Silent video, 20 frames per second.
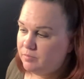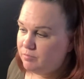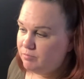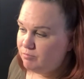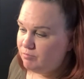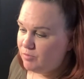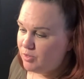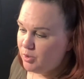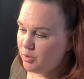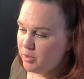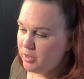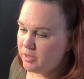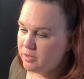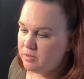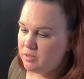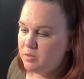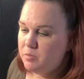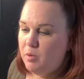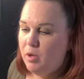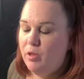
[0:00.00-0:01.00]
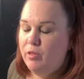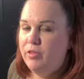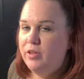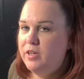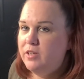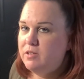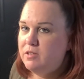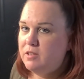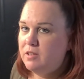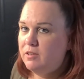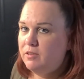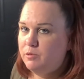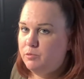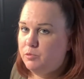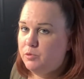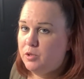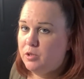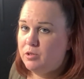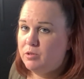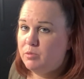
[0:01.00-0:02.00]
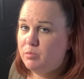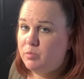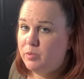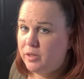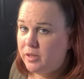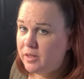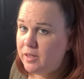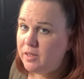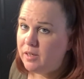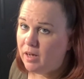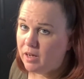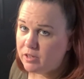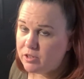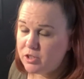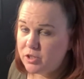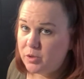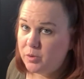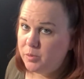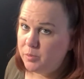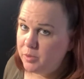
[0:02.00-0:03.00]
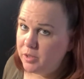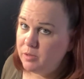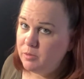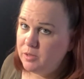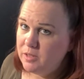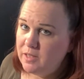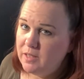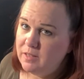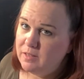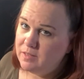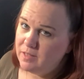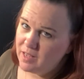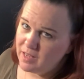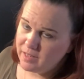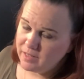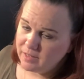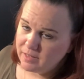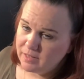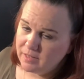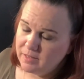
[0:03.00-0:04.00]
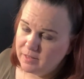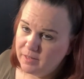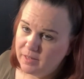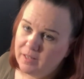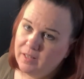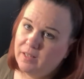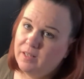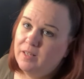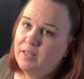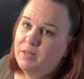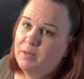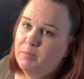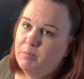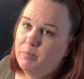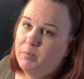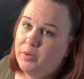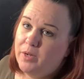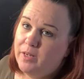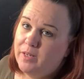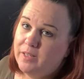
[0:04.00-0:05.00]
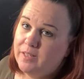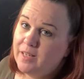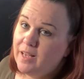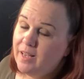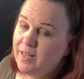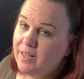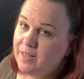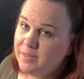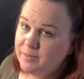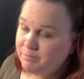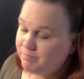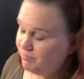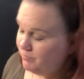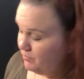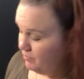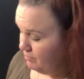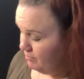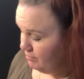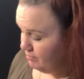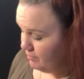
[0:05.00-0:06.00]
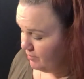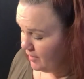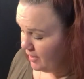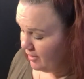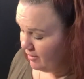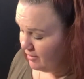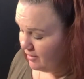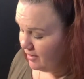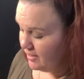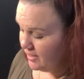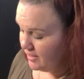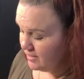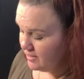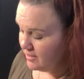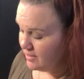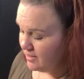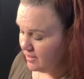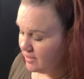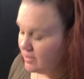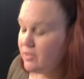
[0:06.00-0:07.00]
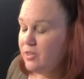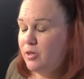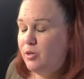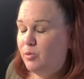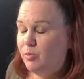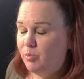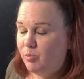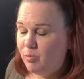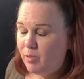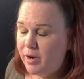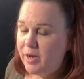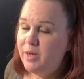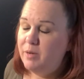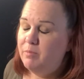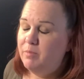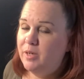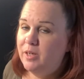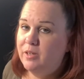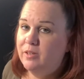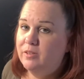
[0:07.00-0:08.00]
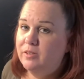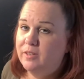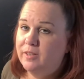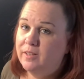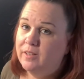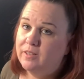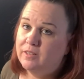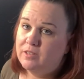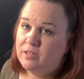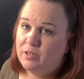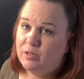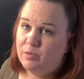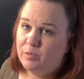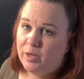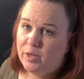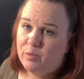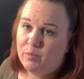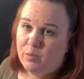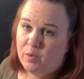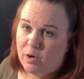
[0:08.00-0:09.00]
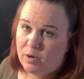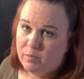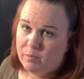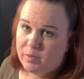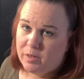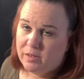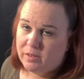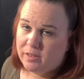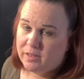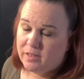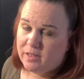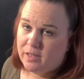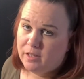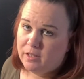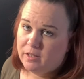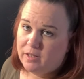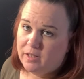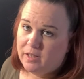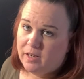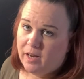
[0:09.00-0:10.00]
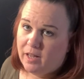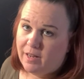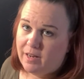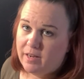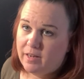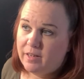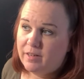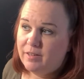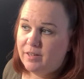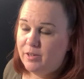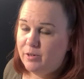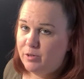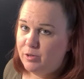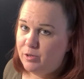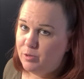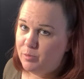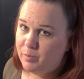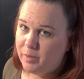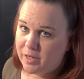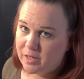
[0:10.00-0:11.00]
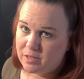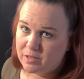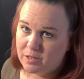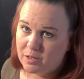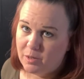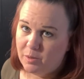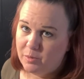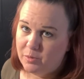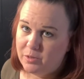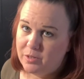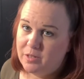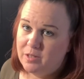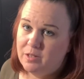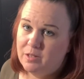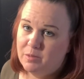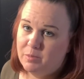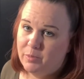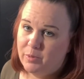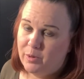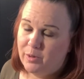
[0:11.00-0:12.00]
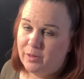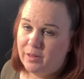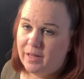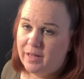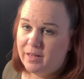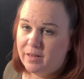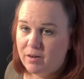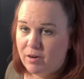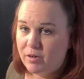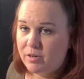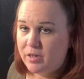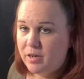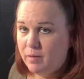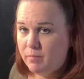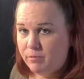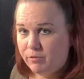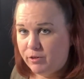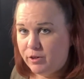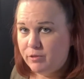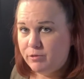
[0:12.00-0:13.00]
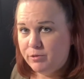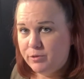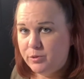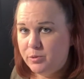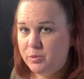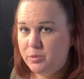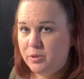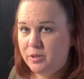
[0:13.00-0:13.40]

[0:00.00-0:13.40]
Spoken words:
Do it in small things if you're really not sure what it would taste like. But this is a great meal, and it's a great warm meal at the end of the night. Here in New Mexico, this is more like our comfort food.